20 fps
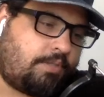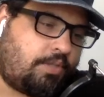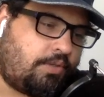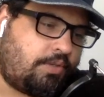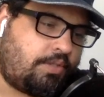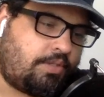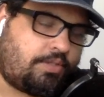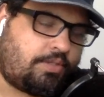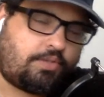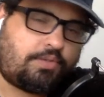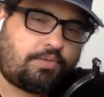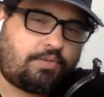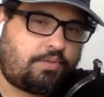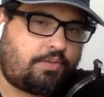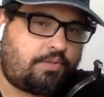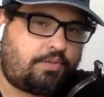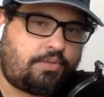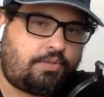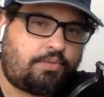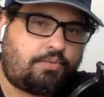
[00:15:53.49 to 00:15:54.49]
he's
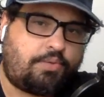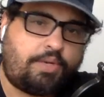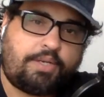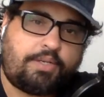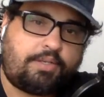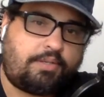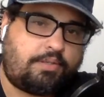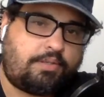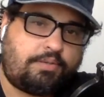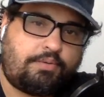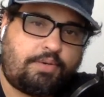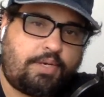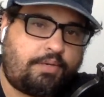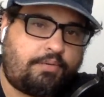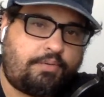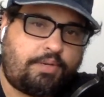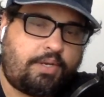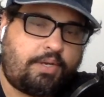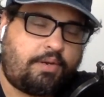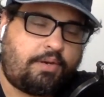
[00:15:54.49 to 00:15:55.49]
a
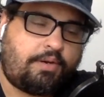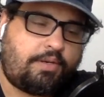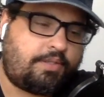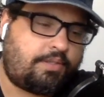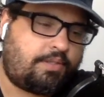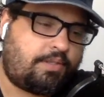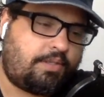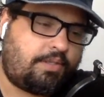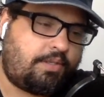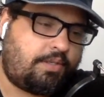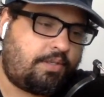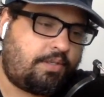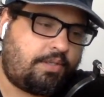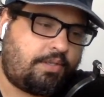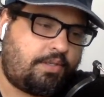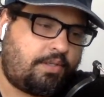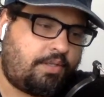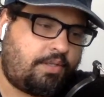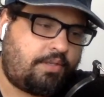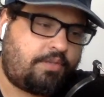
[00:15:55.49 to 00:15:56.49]
great artist.
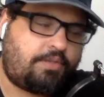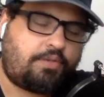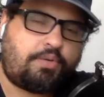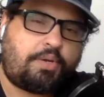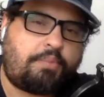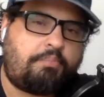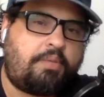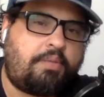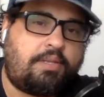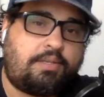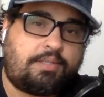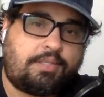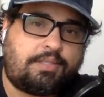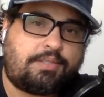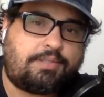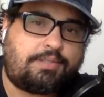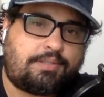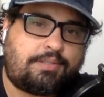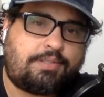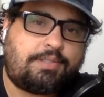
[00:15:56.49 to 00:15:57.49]
He's a great
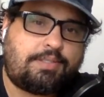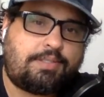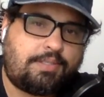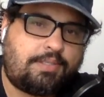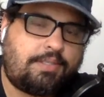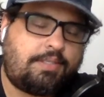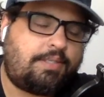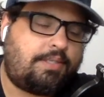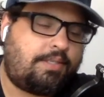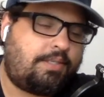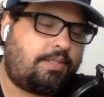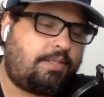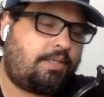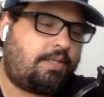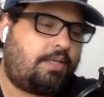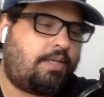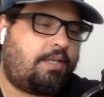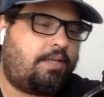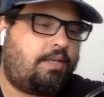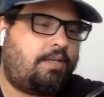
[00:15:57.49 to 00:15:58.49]
melodist.
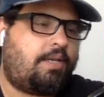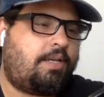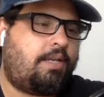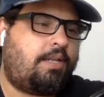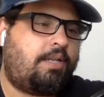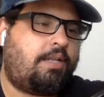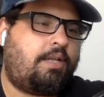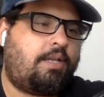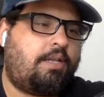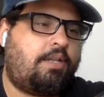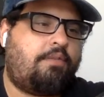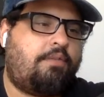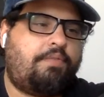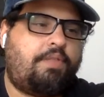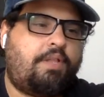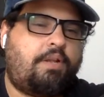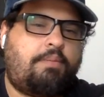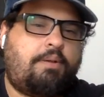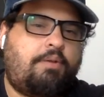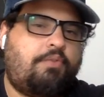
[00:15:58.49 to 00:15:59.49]
I love
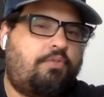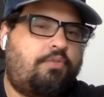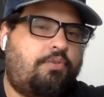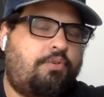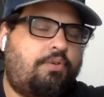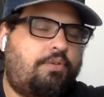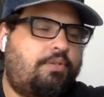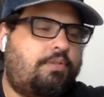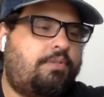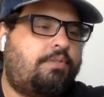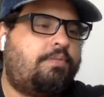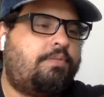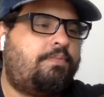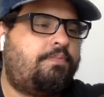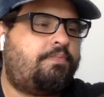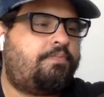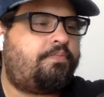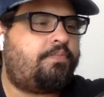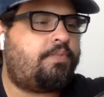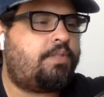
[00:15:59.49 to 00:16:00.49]
that about George.
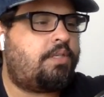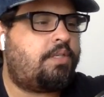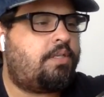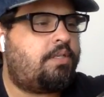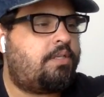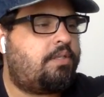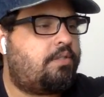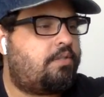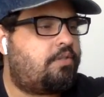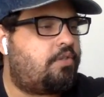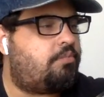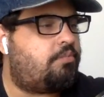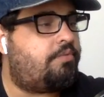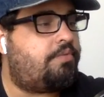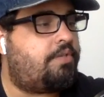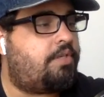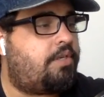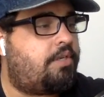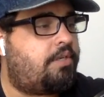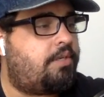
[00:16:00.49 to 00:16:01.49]
So
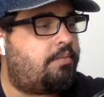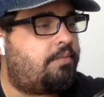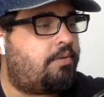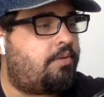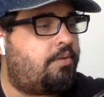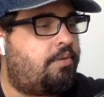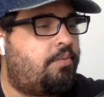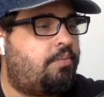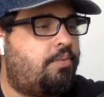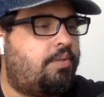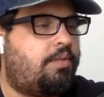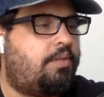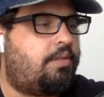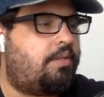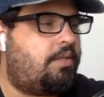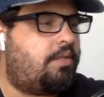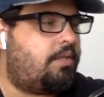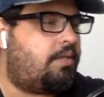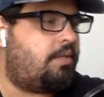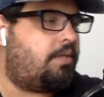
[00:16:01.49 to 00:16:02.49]
moving on, I'm going with
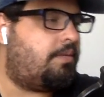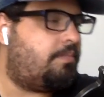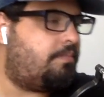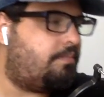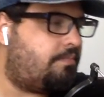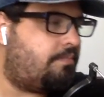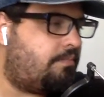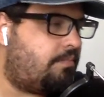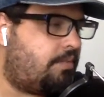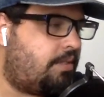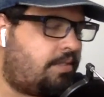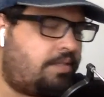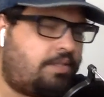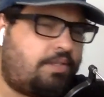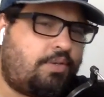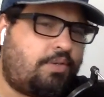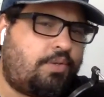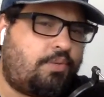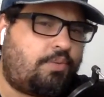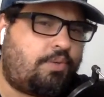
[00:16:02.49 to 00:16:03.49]
I
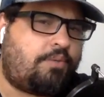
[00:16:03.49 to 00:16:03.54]
think the only one